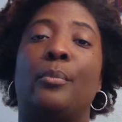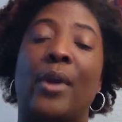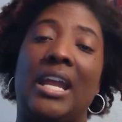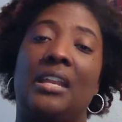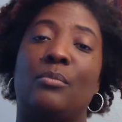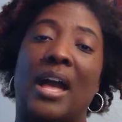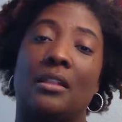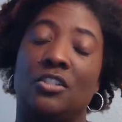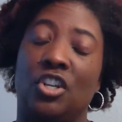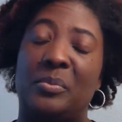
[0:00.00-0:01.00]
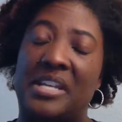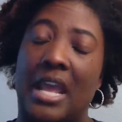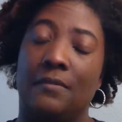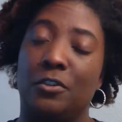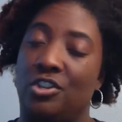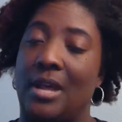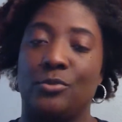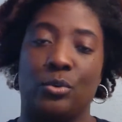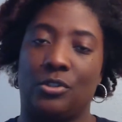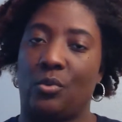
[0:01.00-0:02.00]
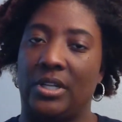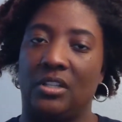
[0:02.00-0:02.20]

brain biology and behavior chapter was going